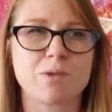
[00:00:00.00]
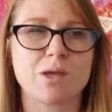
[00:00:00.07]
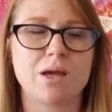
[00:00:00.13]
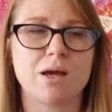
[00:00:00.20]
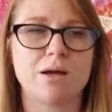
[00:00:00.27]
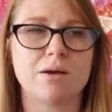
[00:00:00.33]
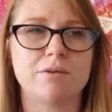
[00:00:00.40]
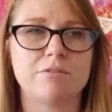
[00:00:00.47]

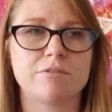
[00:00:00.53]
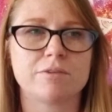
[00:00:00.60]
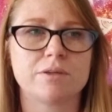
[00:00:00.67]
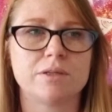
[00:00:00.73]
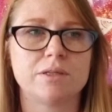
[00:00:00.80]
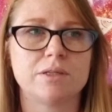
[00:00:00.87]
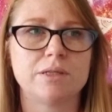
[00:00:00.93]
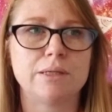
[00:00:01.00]
of
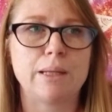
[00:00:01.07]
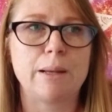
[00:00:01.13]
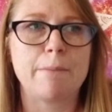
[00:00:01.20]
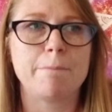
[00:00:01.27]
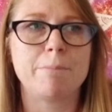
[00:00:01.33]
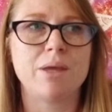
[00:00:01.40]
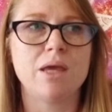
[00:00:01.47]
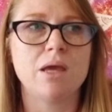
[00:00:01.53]

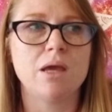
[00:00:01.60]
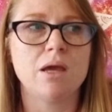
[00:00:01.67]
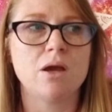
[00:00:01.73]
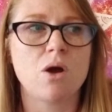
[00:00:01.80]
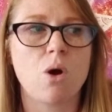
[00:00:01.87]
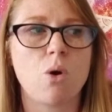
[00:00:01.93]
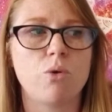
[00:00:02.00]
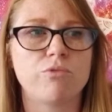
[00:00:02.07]

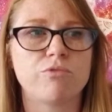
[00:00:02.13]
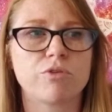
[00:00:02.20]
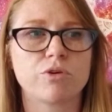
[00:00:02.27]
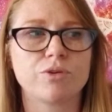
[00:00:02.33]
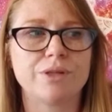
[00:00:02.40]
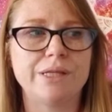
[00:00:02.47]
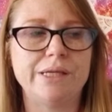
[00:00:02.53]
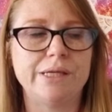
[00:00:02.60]
being
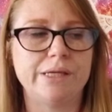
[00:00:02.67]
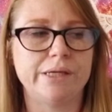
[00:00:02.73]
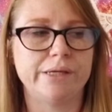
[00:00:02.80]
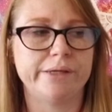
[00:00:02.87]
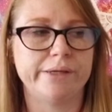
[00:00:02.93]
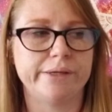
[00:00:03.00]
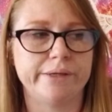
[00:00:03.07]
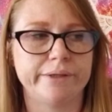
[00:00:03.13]

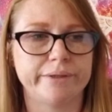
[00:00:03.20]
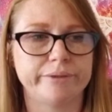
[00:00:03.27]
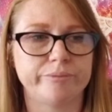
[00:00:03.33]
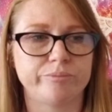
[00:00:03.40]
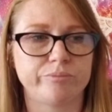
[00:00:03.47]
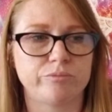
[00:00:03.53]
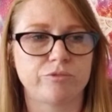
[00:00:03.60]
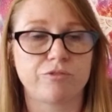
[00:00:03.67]
overly
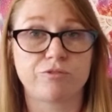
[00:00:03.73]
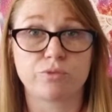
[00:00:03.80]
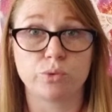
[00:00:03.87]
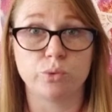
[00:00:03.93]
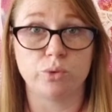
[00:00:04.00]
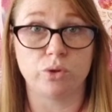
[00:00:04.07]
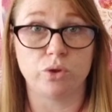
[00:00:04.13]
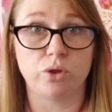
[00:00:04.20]

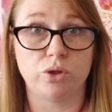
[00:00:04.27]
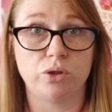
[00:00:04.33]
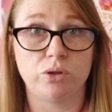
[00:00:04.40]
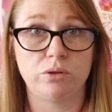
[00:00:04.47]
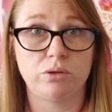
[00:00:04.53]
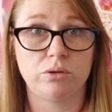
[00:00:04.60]
frugal